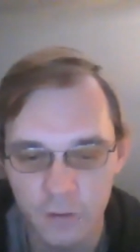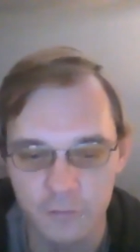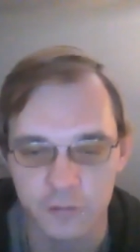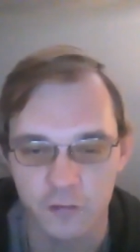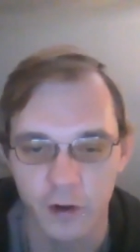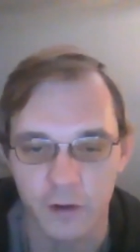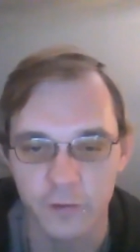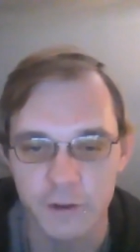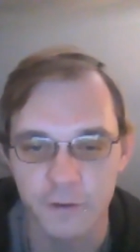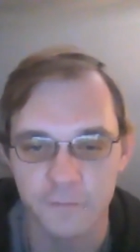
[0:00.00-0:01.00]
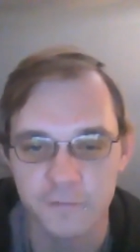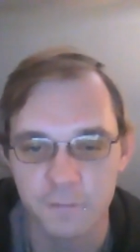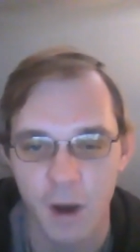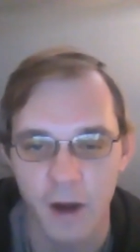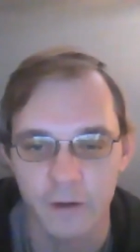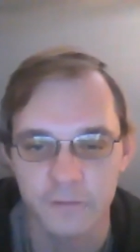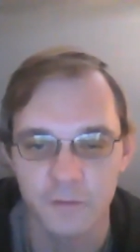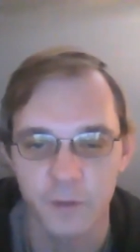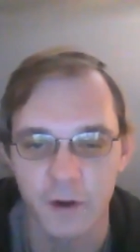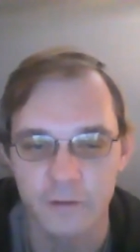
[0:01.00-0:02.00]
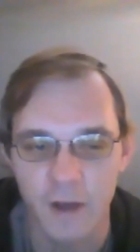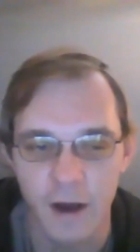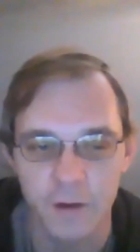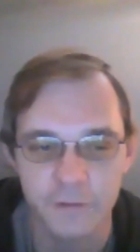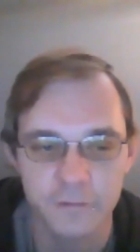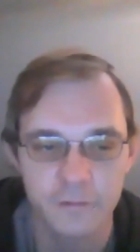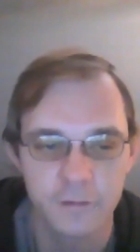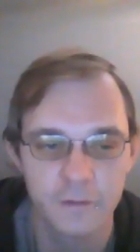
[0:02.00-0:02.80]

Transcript: to strictly just spy on somebody's house.